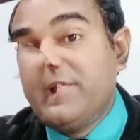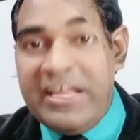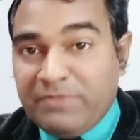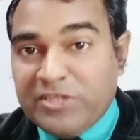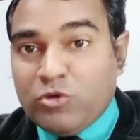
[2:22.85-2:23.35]

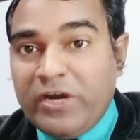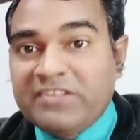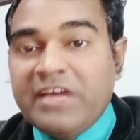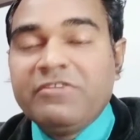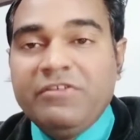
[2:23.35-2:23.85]
As my students
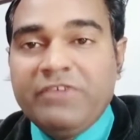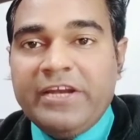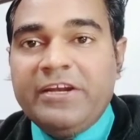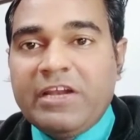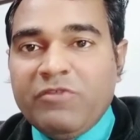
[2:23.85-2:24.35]
have given an
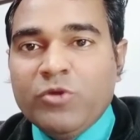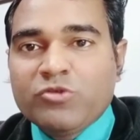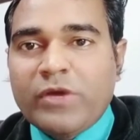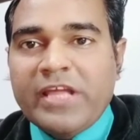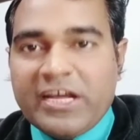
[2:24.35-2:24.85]
interview,
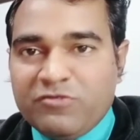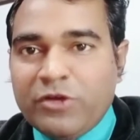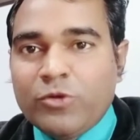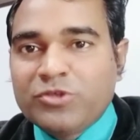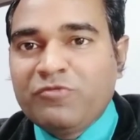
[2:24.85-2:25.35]
so I asked
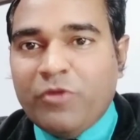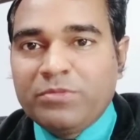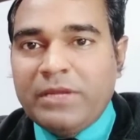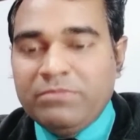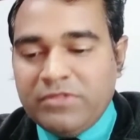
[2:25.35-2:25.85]
one question from them